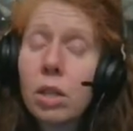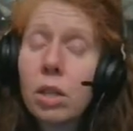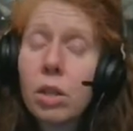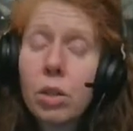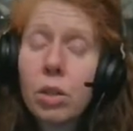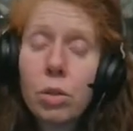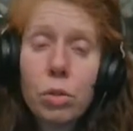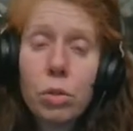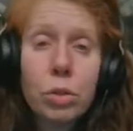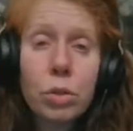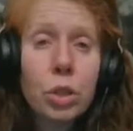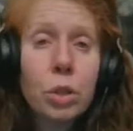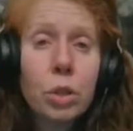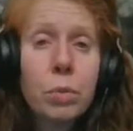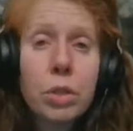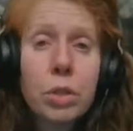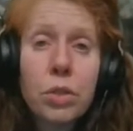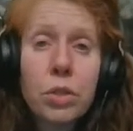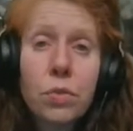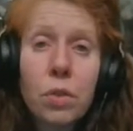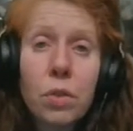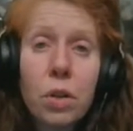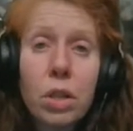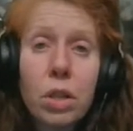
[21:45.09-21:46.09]
YouTube is
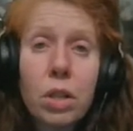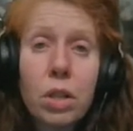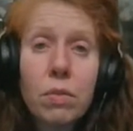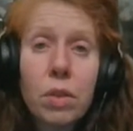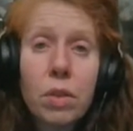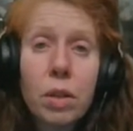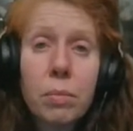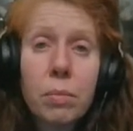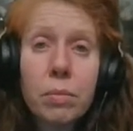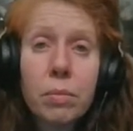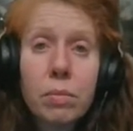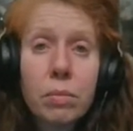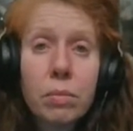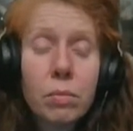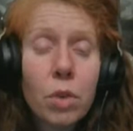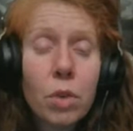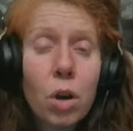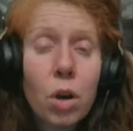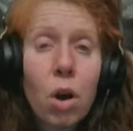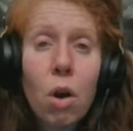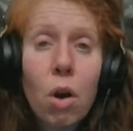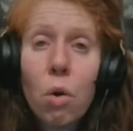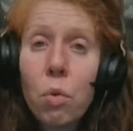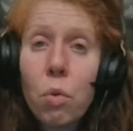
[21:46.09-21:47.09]
full of them.
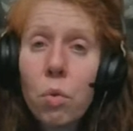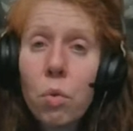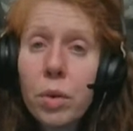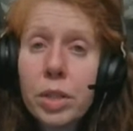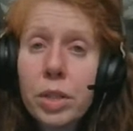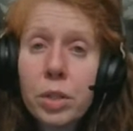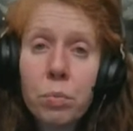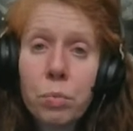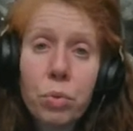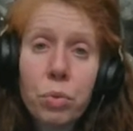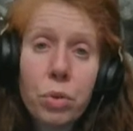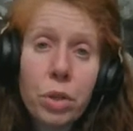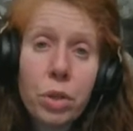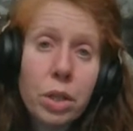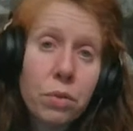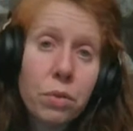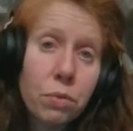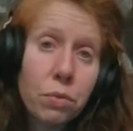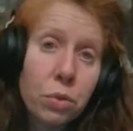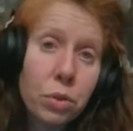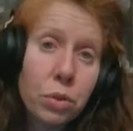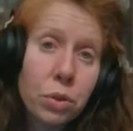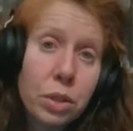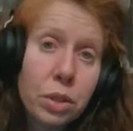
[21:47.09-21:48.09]
Always pray
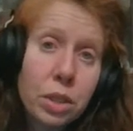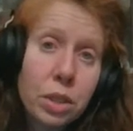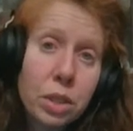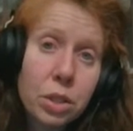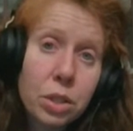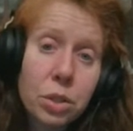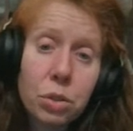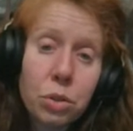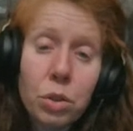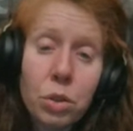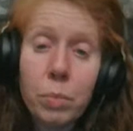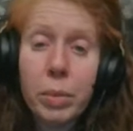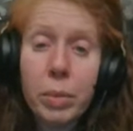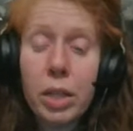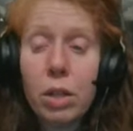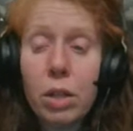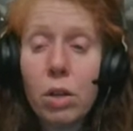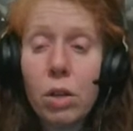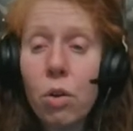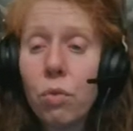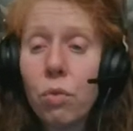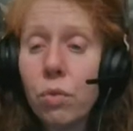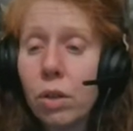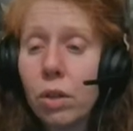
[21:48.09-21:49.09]
for discernment
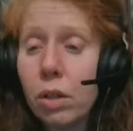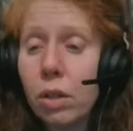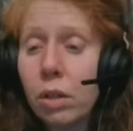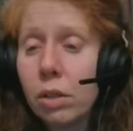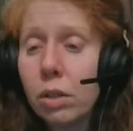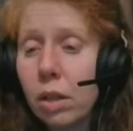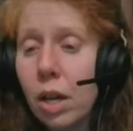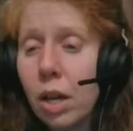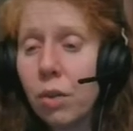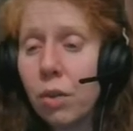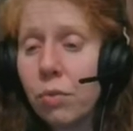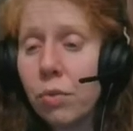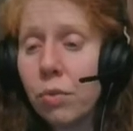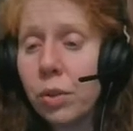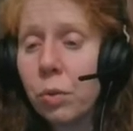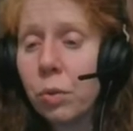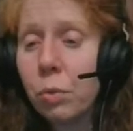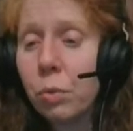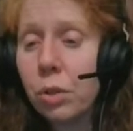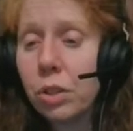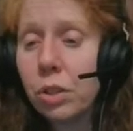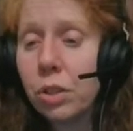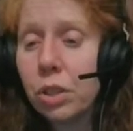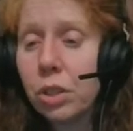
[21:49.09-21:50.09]
over every
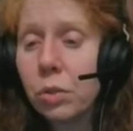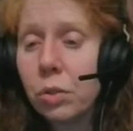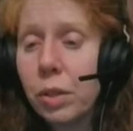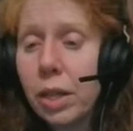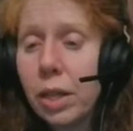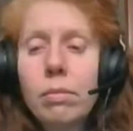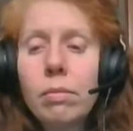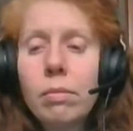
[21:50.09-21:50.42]
word you get.